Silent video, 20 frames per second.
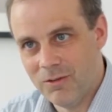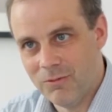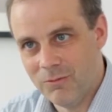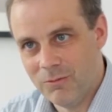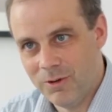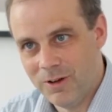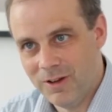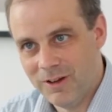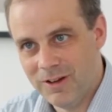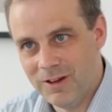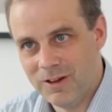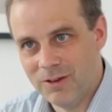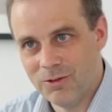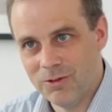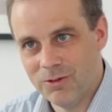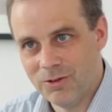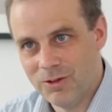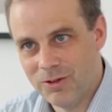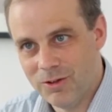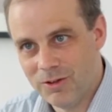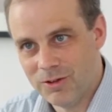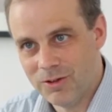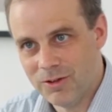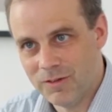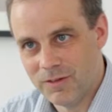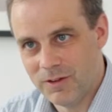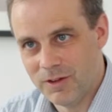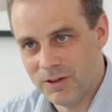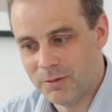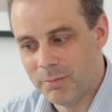reading or use
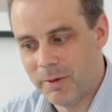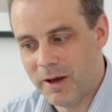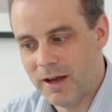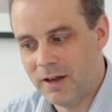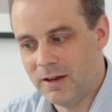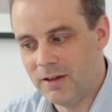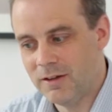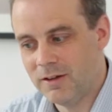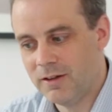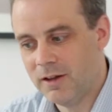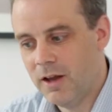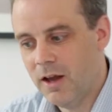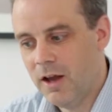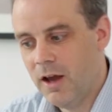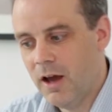of the space.